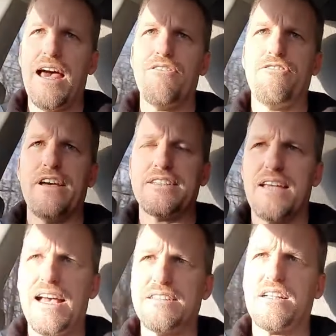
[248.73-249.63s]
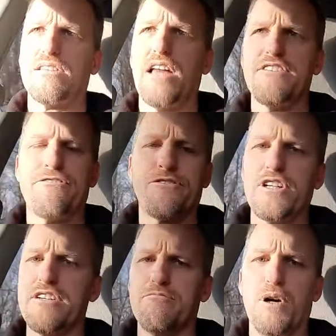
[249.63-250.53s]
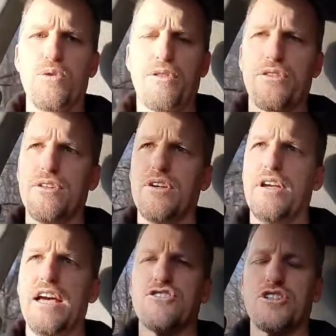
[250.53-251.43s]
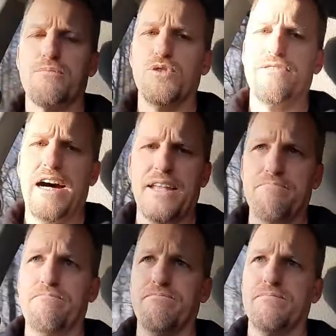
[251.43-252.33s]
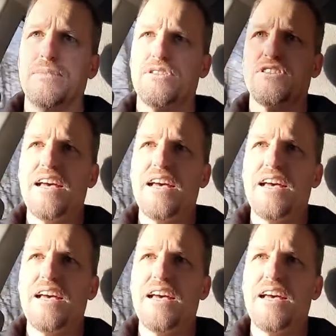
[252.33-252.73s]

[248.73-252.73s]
and have a fantastic life free of both and just move on.